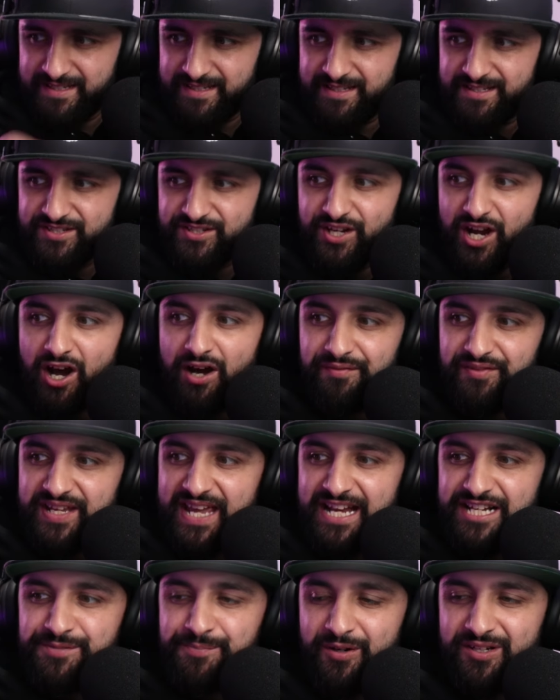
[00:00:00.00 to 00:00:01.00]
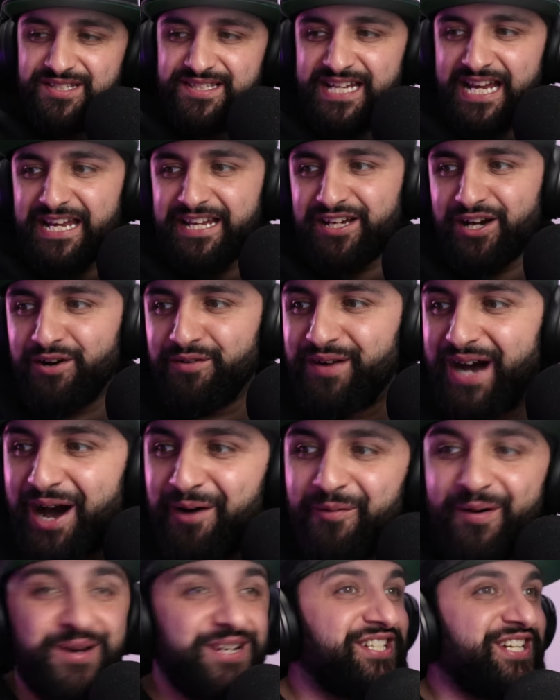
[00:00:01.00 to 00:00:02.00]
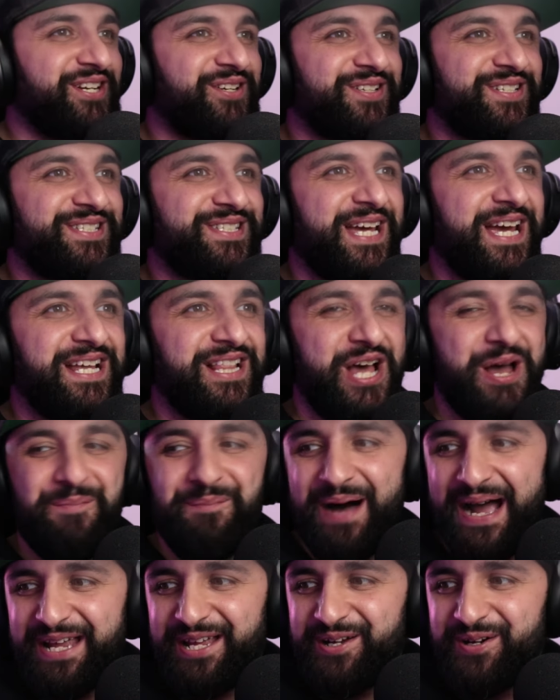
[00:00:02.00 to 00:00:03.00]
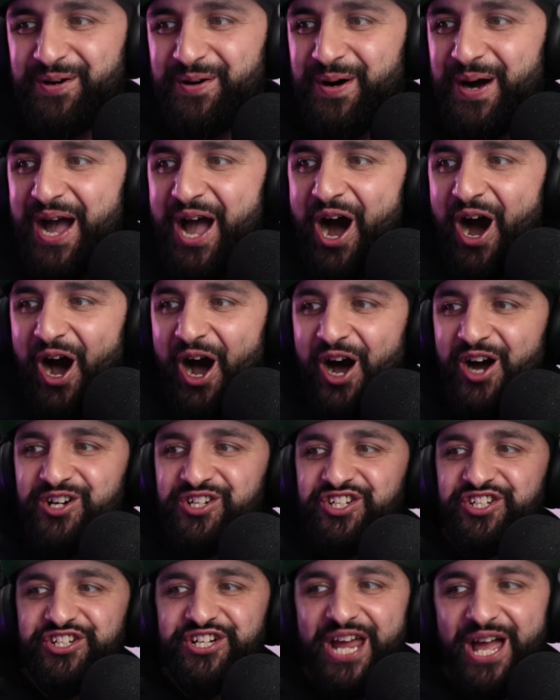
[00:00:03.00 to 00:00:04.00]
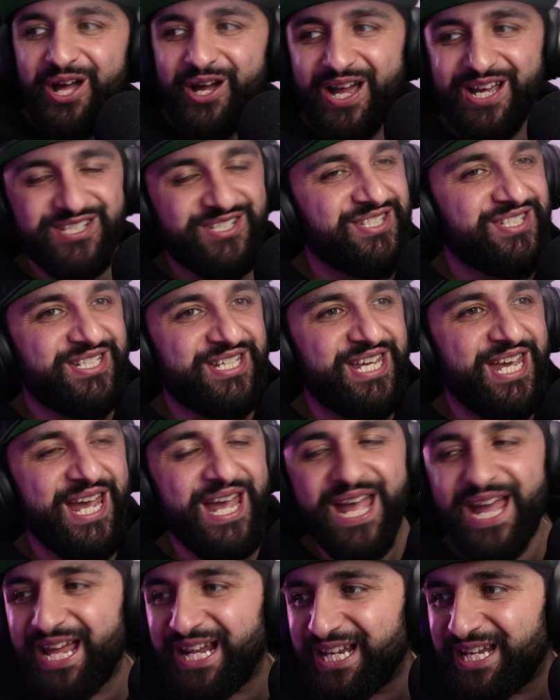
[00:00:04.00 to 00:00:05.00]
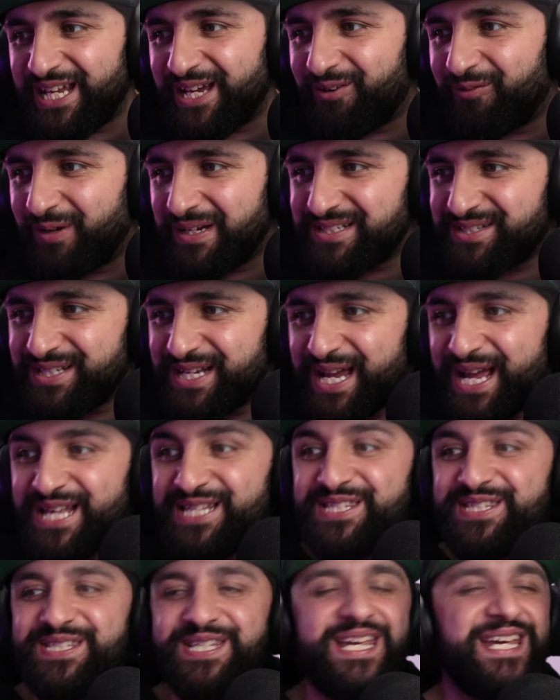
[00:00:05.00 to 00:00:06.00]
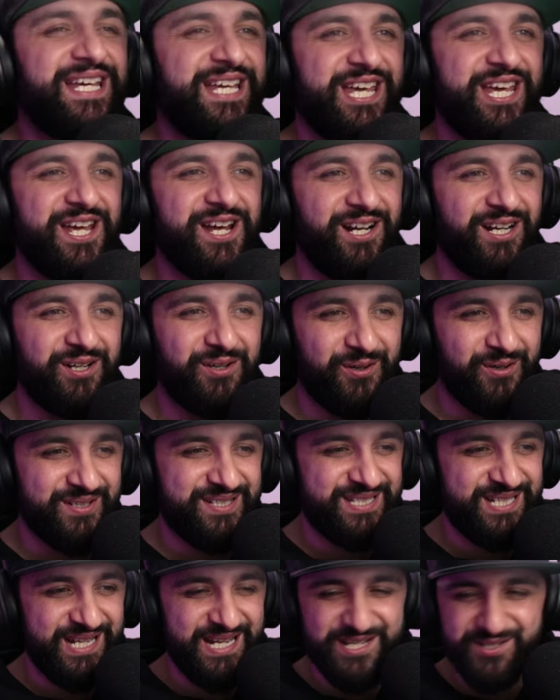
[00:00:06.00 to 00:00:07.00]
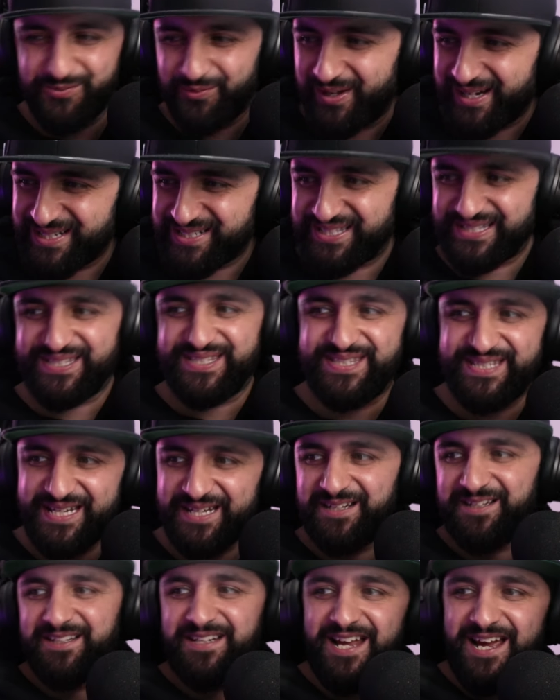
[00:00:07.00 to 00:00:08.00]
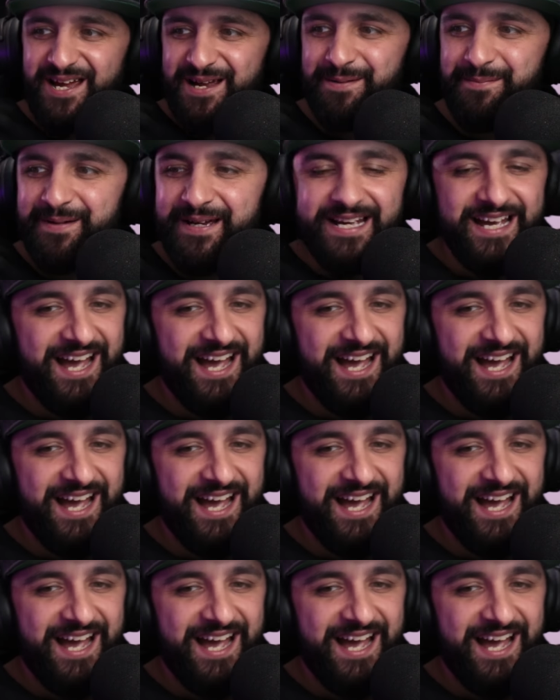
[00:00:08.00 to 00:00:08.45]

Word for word: Start of the Xbox takeover. I wish I could say that, Michael. Angel Escali. What's it? Ezekiel Ortiz. What a sick name.